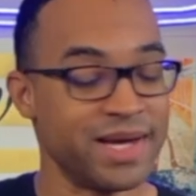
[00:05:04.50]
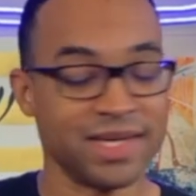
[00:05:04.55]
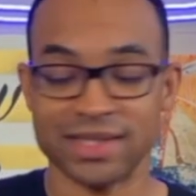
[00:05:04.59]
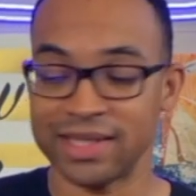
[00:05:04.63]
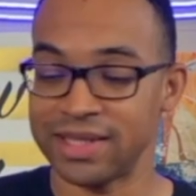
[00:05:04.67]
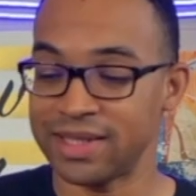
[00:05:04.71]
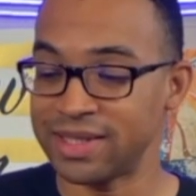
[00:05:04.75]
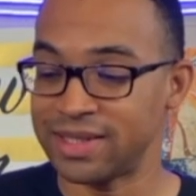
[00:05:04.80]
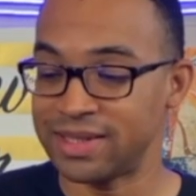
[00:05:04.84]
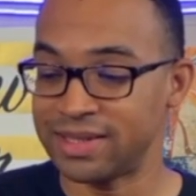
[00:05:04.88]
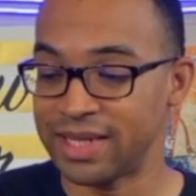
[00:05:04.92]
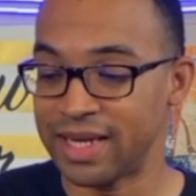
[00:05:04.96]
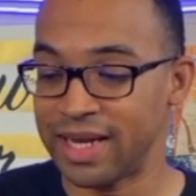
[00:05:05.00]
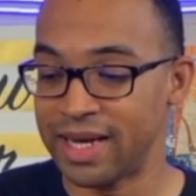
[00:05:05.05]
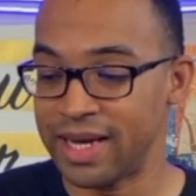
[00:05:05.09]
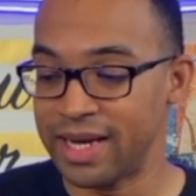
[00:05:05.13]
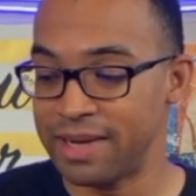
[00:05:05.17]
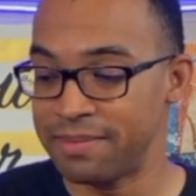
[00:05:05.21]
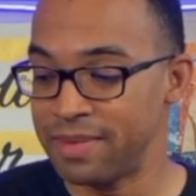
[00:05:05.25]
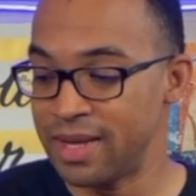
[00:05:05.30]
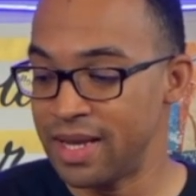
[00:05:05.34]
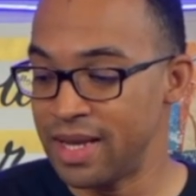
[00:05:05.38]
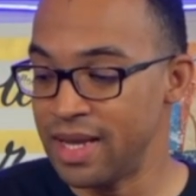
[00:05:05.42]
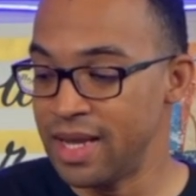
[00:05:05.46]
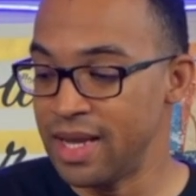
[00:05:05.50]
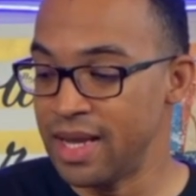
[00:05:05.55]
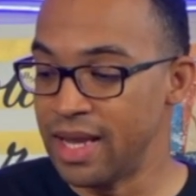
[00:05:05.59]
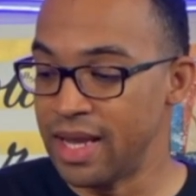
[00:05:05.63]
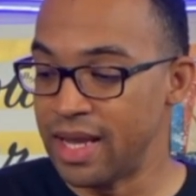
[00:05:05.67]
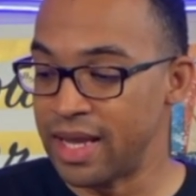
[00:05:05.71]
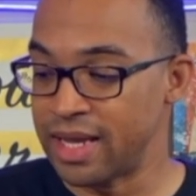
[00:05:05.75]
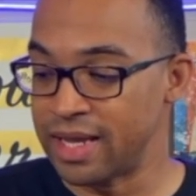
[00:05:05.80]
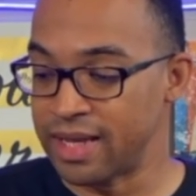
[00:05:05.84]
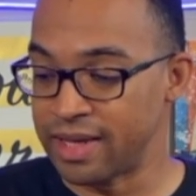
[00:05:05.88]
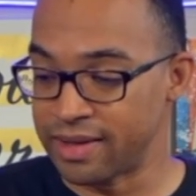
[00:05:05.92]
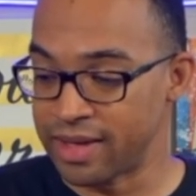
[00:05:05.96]
at the time
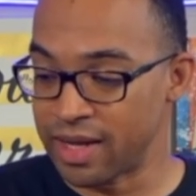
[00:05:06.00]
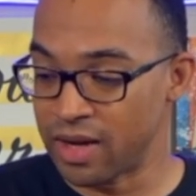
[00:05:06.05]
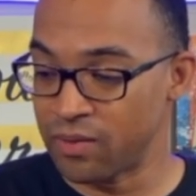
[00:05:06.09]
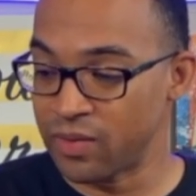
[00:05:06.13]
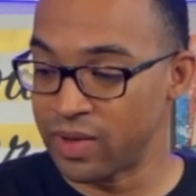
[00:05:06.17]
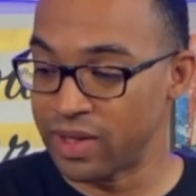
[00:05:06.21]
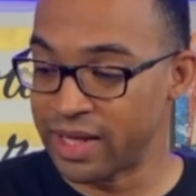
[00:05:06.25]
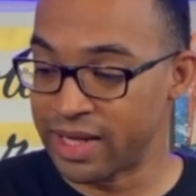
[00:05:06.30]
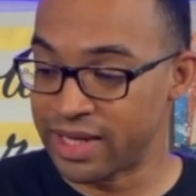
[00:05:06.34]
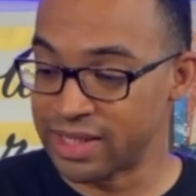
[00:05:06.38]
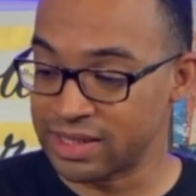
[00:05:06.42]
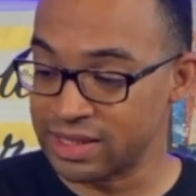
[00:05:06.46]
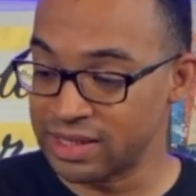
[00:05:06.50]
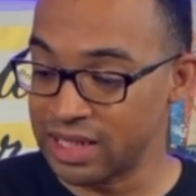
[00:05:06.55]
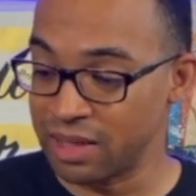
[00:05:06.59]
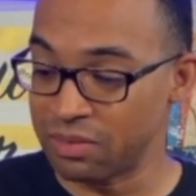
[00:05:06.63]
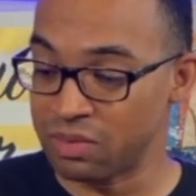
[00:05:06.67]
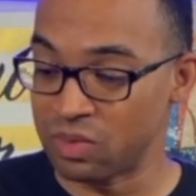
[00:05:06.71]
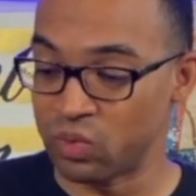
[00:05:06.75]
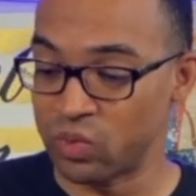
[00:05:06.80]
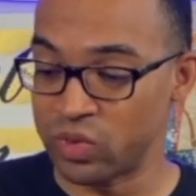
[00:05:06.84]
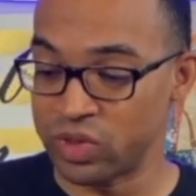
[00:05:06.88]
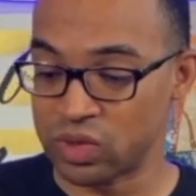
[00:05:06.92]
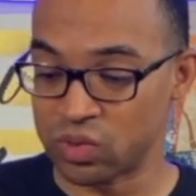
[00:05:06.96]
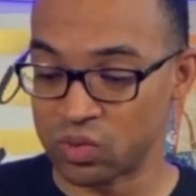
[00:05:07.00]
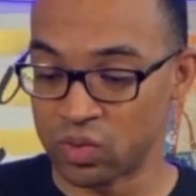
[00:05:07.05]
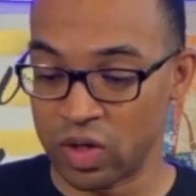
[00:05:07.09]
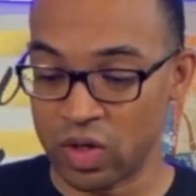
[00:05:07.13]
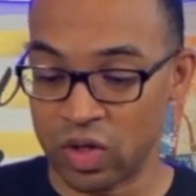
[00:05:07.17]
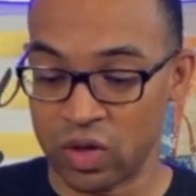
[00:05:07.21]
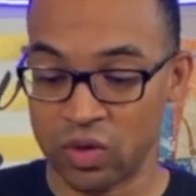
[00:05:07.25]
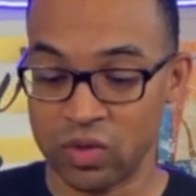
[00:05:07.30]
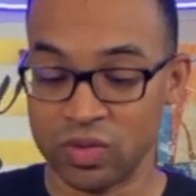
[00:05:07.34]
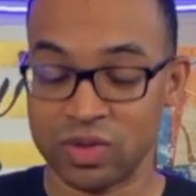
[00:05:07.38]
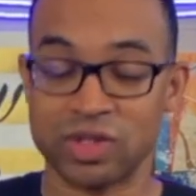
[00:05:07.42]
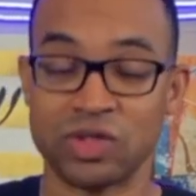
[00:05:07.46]
and they realized something was
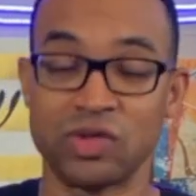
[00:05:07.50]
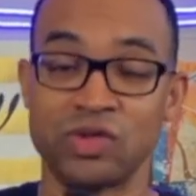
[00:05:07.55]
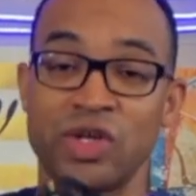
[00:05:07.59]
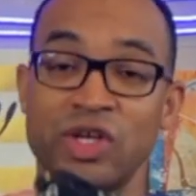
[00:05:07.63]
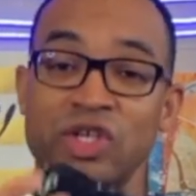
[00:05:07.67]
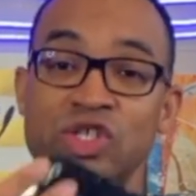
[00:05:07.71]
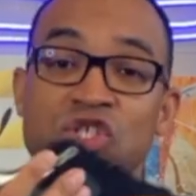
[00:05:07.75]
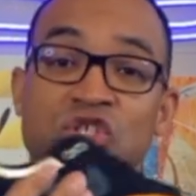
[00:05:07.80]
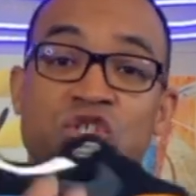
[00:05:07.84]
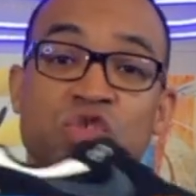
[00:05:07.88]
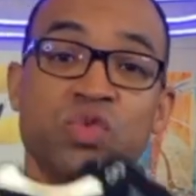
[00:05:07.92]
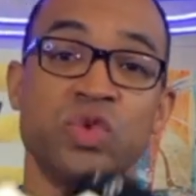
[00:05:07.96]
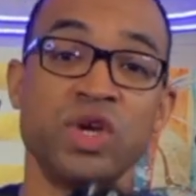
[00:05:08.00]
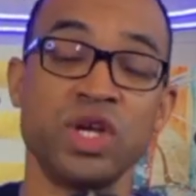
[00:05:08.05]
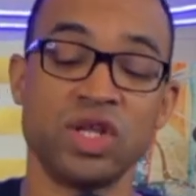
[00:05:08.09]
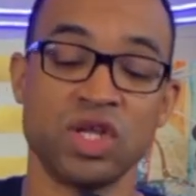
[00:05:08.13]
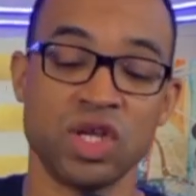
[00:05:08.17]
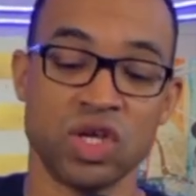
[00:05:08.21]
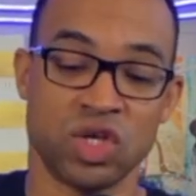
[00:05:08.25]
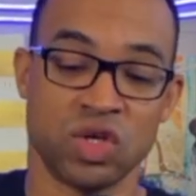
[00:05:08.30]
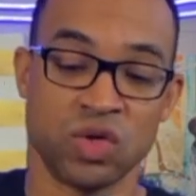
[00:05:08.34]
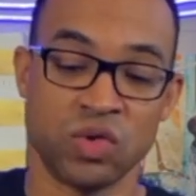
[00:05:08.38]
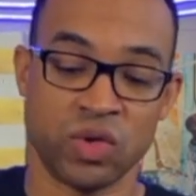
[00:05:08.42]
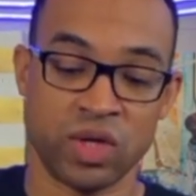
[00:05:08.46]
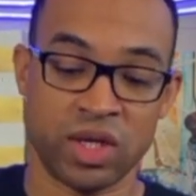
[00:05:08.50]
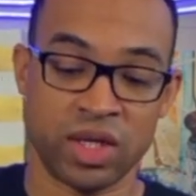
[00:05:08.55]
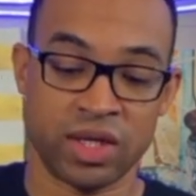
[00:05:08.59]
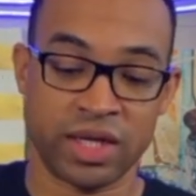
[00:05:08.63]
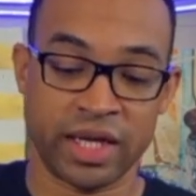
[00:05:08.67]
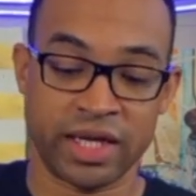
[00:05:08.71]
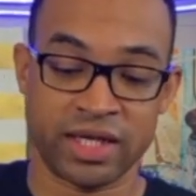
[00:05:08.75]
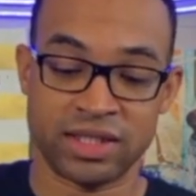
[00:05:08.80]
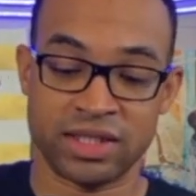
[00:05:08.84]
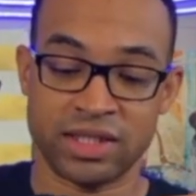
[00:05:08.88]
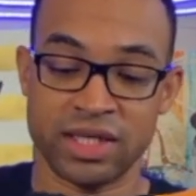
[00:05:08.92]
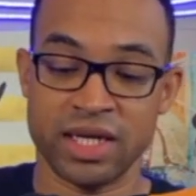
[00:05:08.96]
wrong, so they shrink the unit,
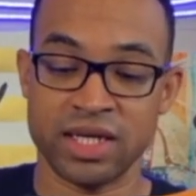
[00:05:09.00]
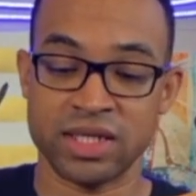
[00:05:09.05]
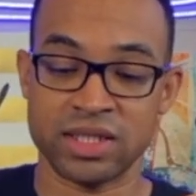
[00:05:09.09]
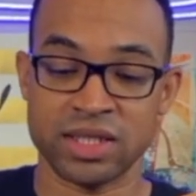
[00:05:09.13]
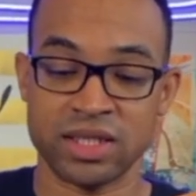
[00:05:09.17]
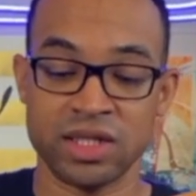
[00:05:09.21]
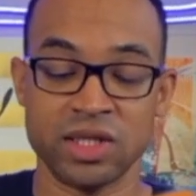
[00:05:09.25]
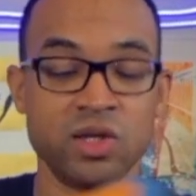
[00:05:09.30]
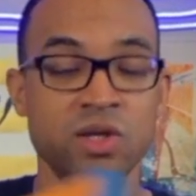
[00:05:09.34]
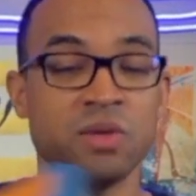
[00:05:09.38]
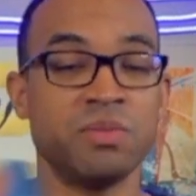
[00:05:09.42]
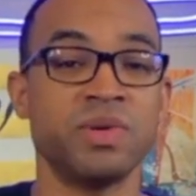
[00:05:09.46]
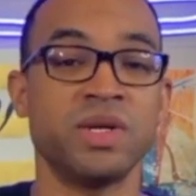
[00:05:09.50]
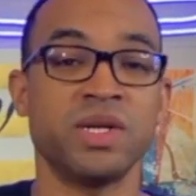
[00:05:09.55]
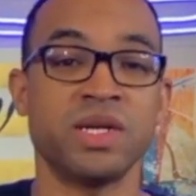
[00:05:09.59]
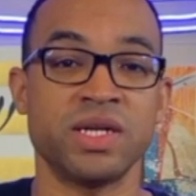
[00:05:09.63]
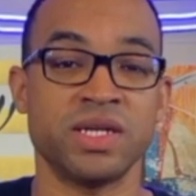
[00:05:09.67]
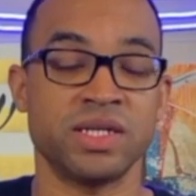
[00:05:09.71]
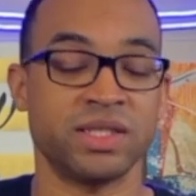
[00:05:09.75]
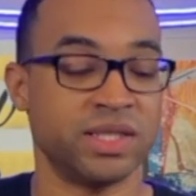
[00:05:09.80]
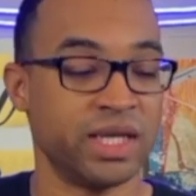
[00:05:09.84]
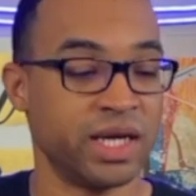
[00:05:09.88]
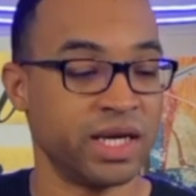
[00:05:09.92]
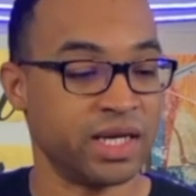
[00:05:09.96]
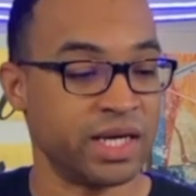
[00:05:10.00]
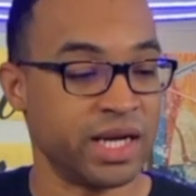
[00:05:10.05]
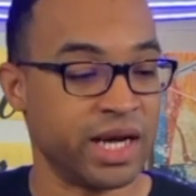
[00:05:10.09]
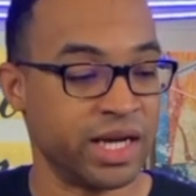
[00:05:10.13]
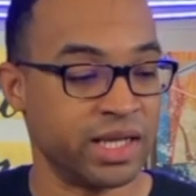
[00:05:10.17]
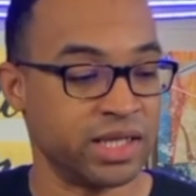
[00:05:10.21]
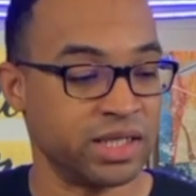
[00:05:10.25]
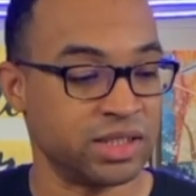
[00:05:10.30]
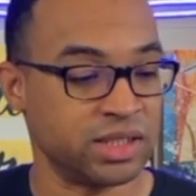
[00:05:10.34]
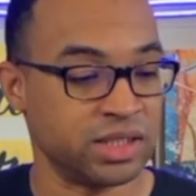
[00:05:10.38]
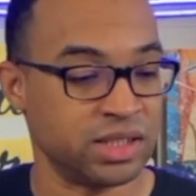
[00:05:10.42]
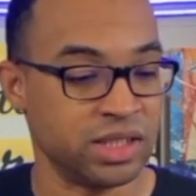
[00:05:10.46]
they changed a little bit of the
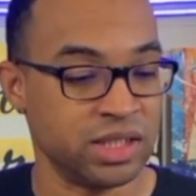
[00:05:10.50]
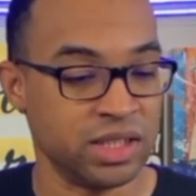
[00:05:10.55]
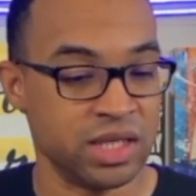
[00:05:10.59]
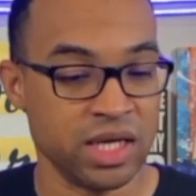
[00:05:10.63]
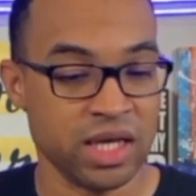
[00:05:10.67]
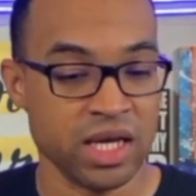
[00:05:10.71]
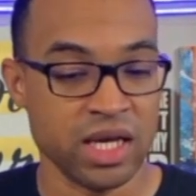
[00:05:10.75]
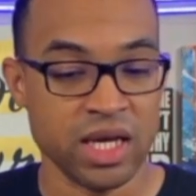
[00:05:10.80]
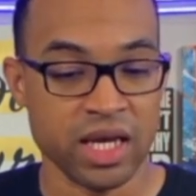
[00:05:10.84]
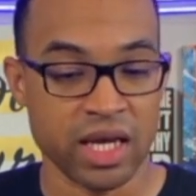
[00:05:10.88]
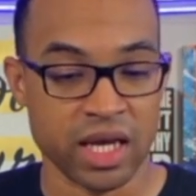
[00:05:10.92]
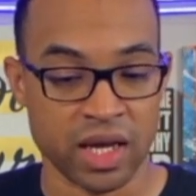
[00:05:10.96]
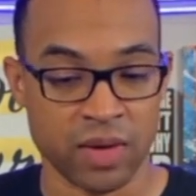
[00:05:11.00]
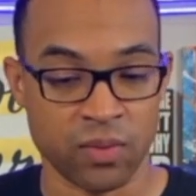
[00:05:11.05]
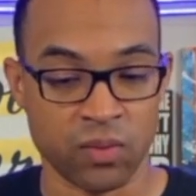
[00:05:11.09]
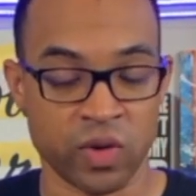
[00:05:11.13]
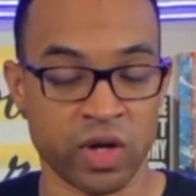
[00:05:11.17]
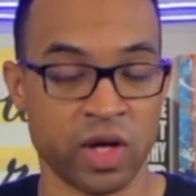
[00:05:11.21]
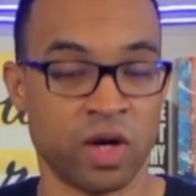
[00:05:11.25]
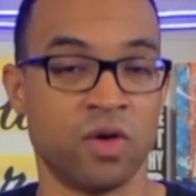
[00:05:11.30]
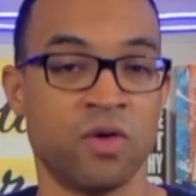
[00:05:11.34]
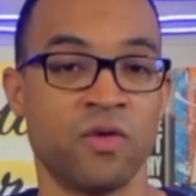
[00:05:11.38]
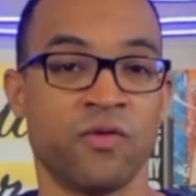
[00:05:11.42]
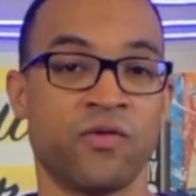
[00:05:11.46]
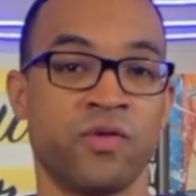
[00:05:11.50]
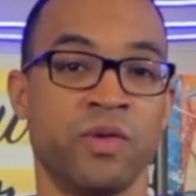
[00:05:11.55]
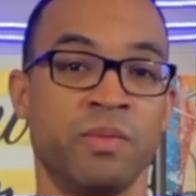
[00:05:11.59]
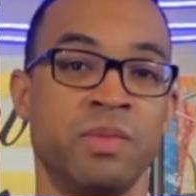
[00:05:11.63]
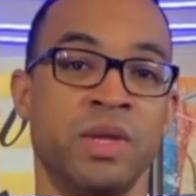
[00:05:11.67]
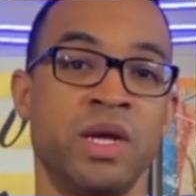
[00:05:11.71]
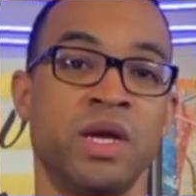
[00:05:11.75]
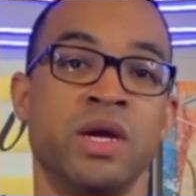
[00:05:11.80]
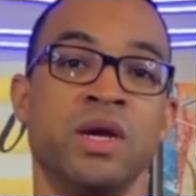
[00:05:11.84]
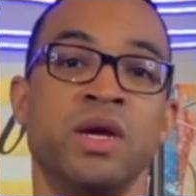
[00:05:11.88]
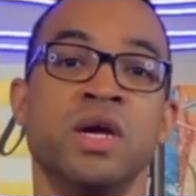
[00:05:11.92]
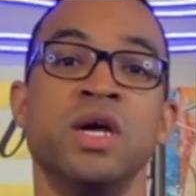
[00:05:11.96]
technology and went on from
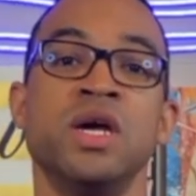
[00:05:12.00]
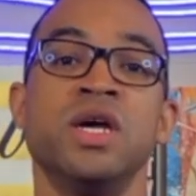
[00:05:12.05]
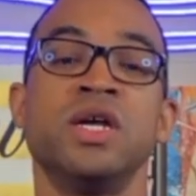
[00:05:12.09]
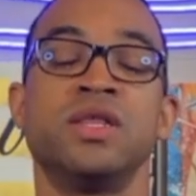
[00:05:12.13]
there.